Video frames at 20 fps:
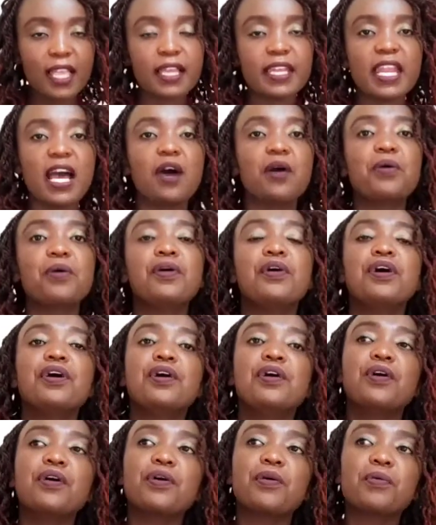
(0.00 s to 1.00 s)
Now,
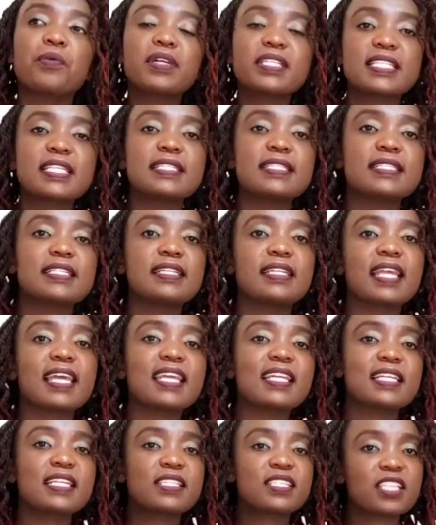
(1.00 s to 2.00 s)
what is
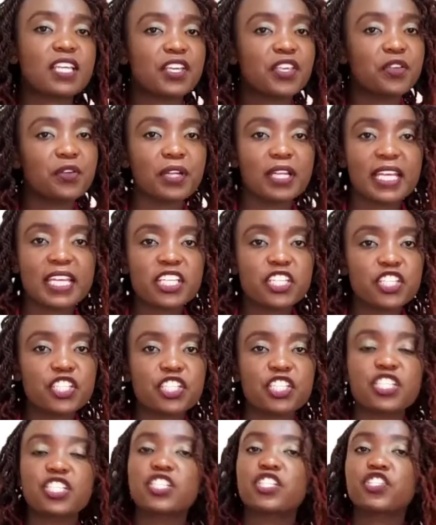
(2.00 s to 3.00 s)
delayed
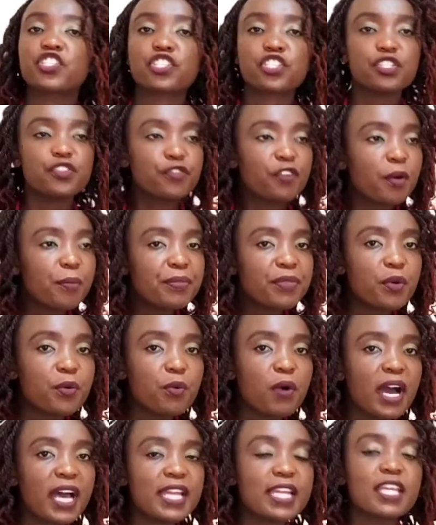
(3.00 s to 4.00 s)
ejaculation? Just from the
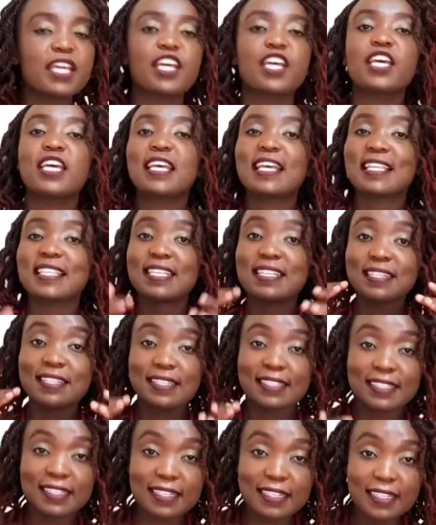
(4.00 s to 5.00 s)
word, there
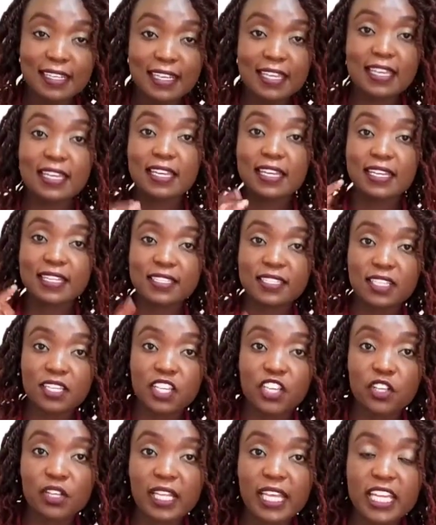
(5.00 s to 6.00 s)
is delay in
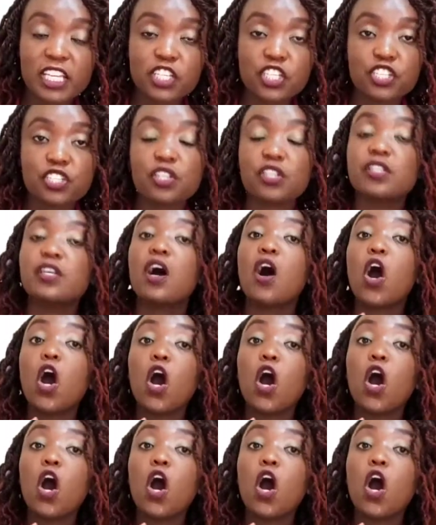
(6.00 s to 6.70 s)
ejaculation,